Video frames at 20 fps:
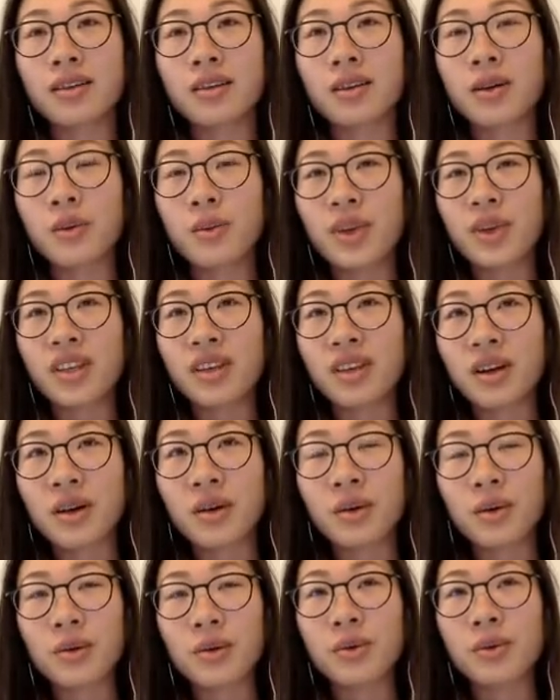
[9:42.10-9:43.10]
We
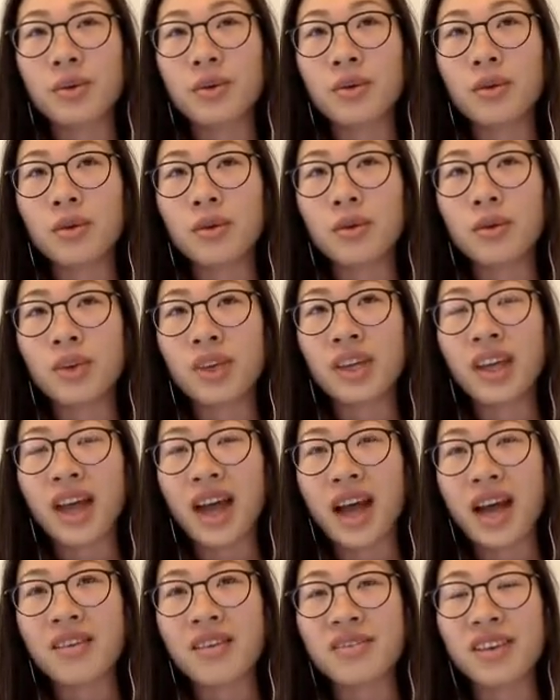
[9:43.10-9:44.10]
know we
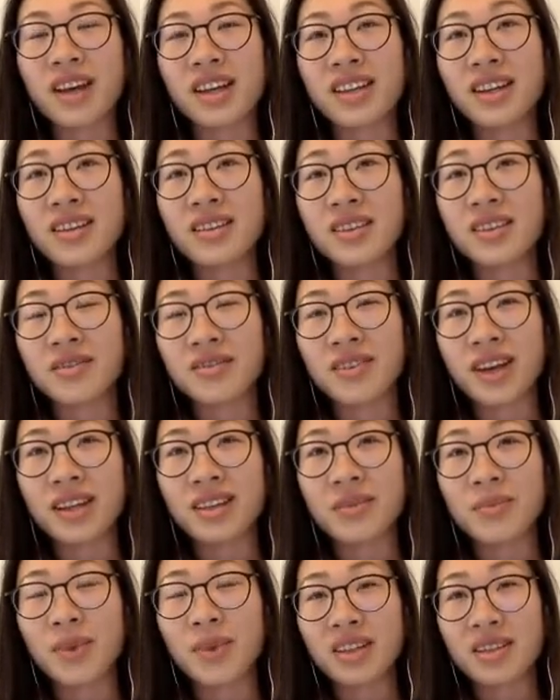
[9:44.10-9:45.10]
have identified
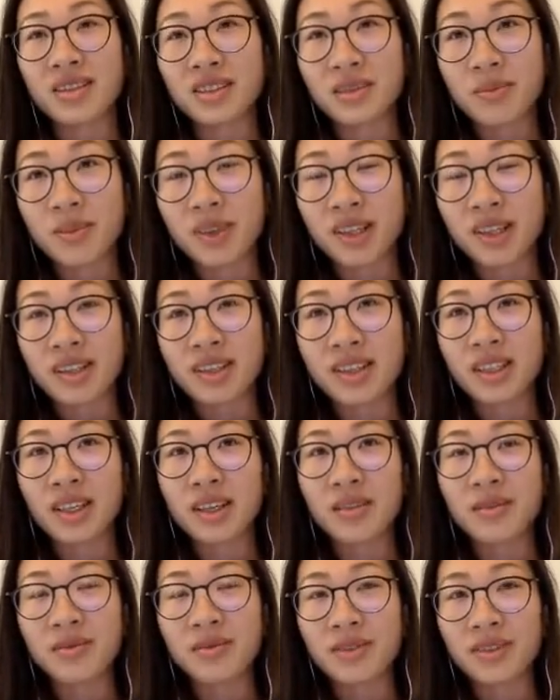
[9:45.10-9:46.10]
the patentability
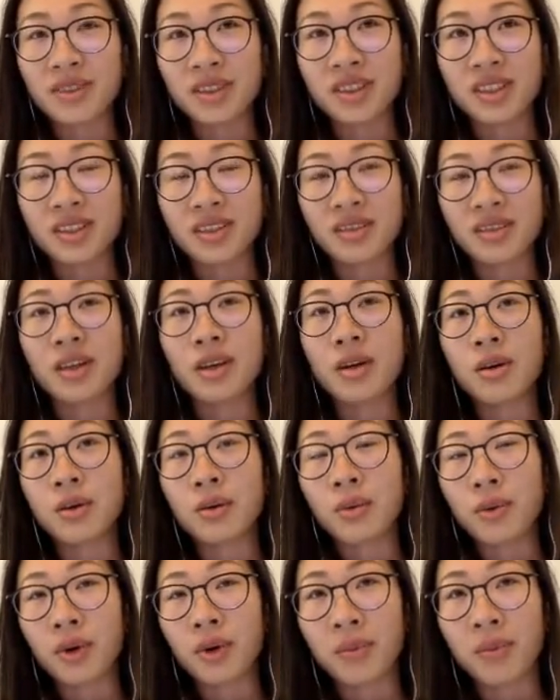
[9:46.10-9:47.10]
of certain
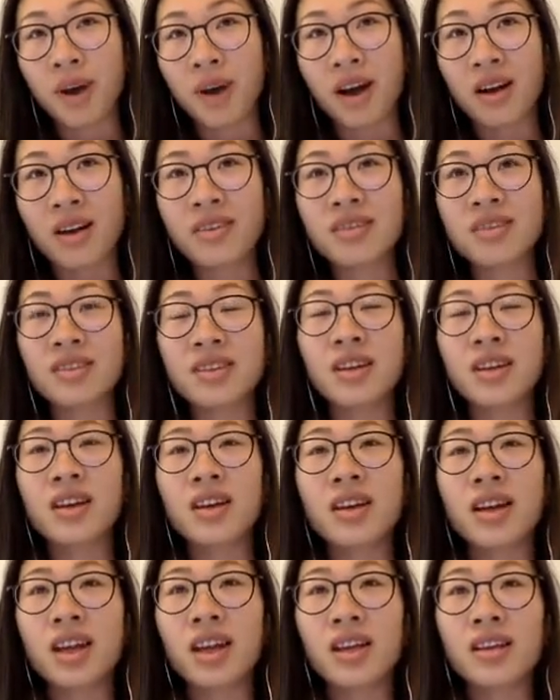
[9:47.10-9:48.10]
core parts,
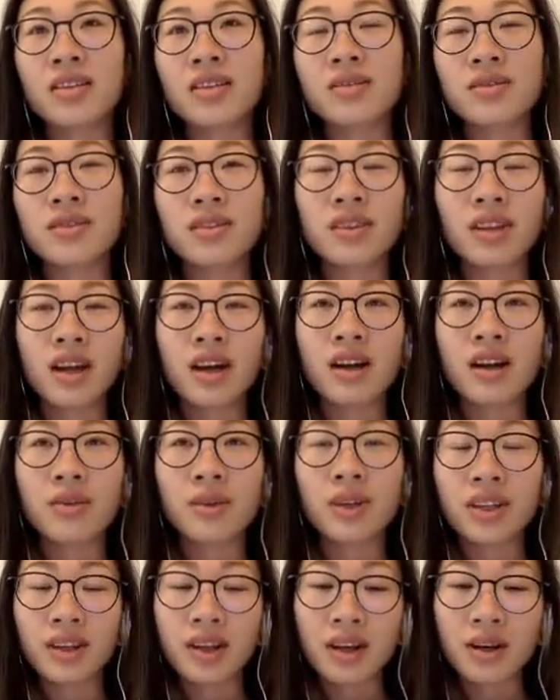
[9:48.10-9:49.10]
and
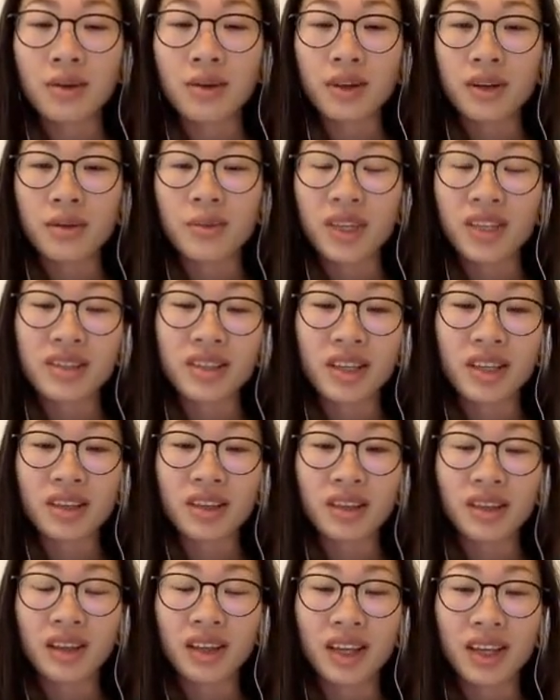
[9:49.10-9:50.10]
right now we are
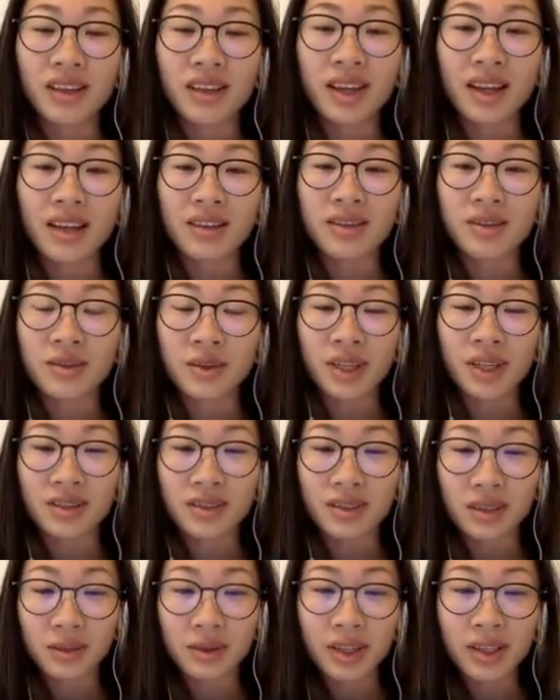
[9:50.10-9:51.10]
maintaining it as a trade
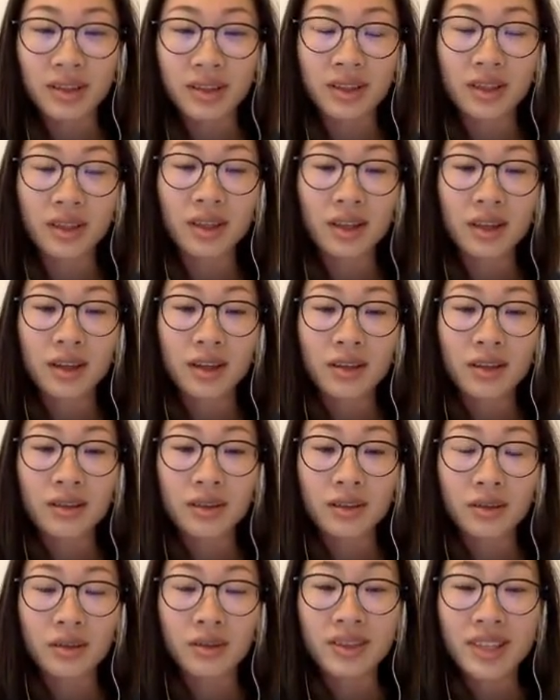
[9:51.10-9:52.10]
secret.
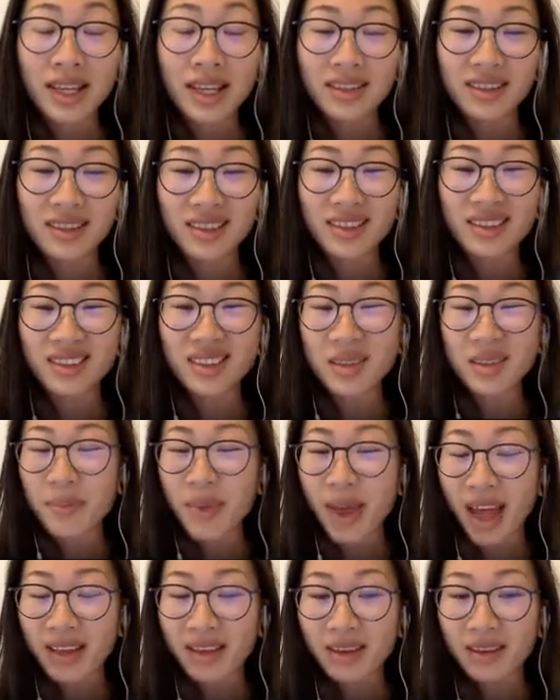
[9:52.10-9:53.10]
So that's the
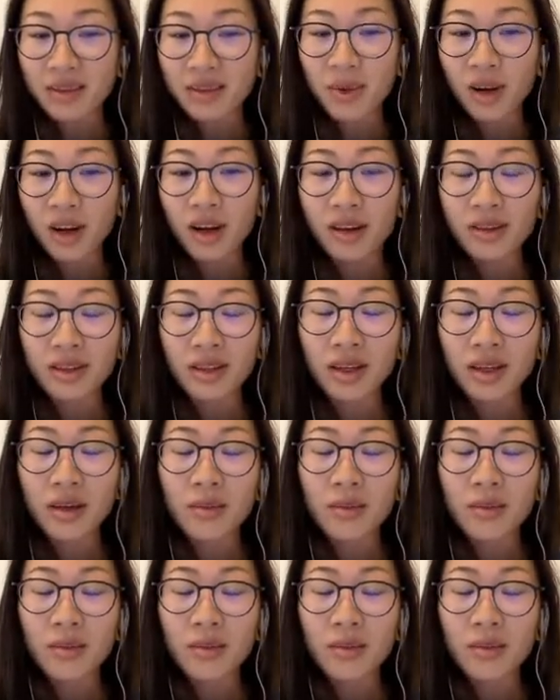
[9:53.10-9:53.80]
patent part.